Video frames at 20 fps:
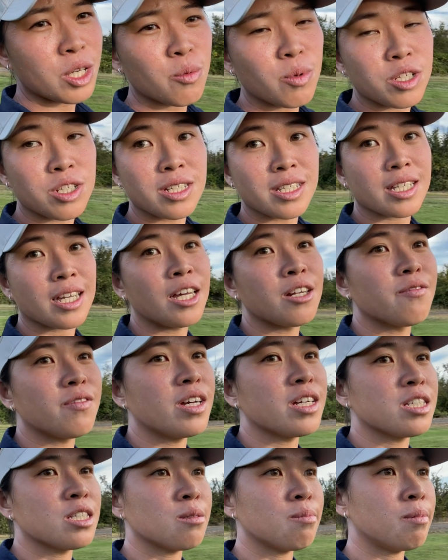which is kind of
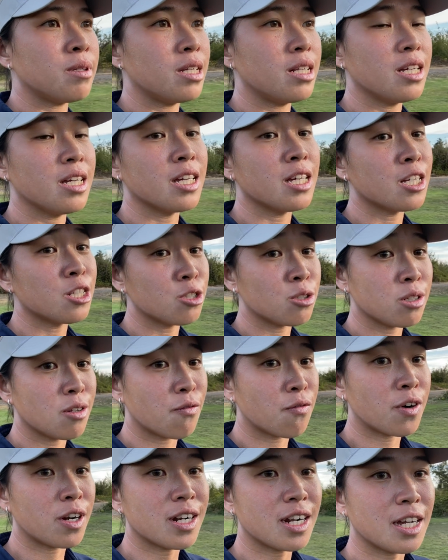like splitting it into the
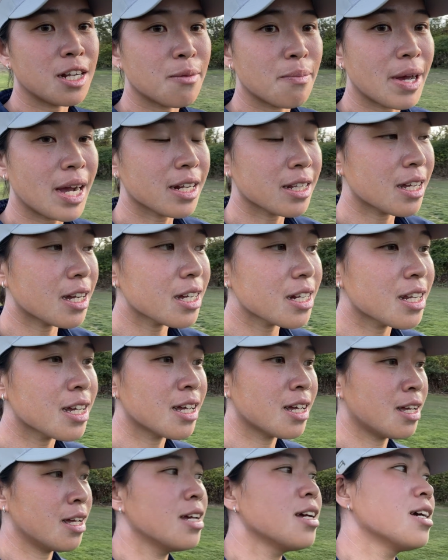front nine and the back nine.
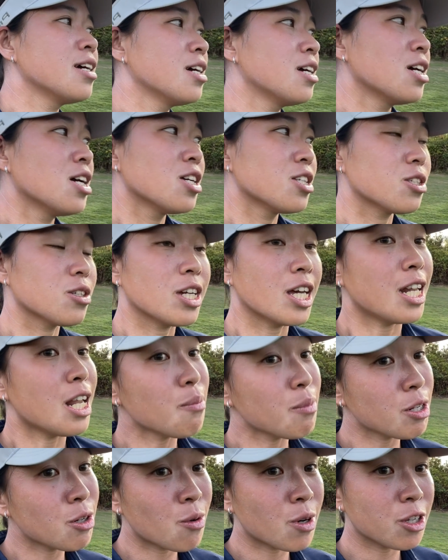So yeah, let
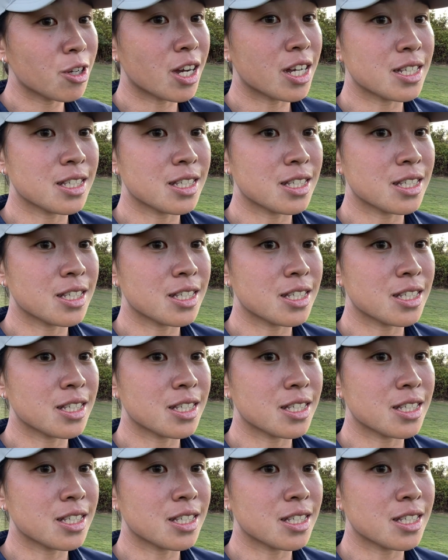me know what you guys